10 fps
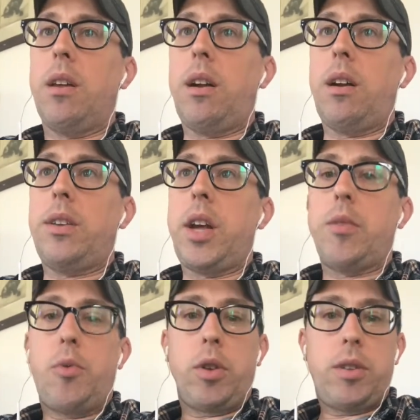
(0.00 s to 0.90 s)
now
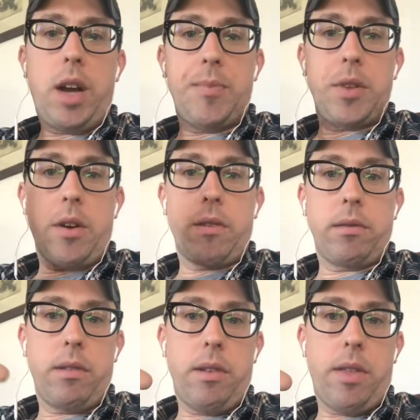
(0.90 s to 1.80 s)
the pork chops aren't
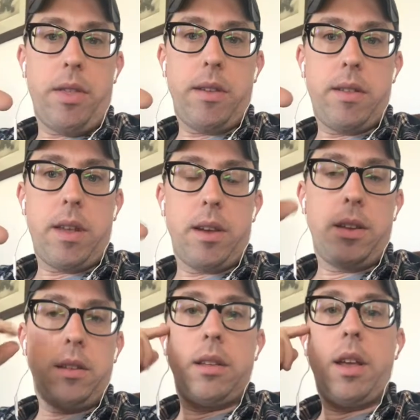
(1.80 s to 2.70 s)
this
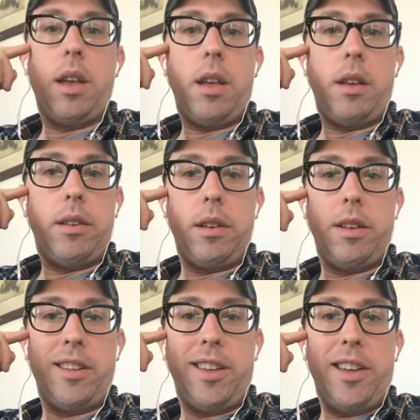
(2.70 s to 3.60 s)
thick, and
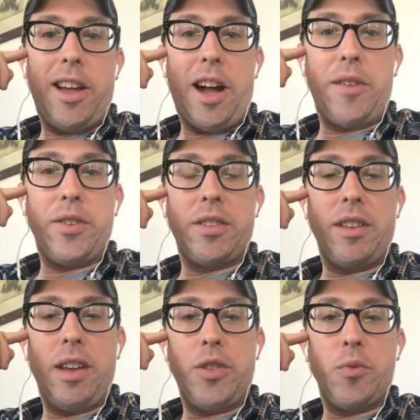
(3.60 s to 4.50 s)

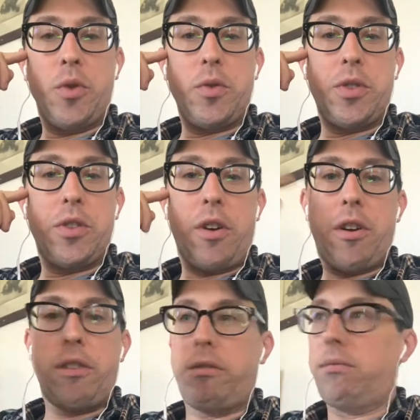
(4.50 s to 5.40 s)
obviously, and the roasts
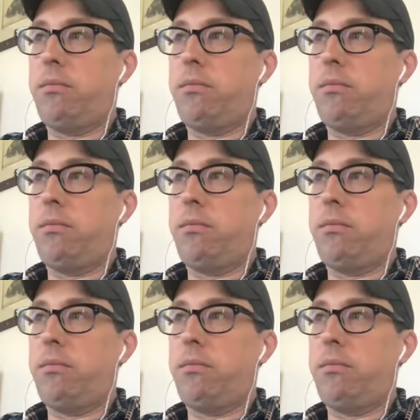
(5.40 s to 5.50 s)
aren't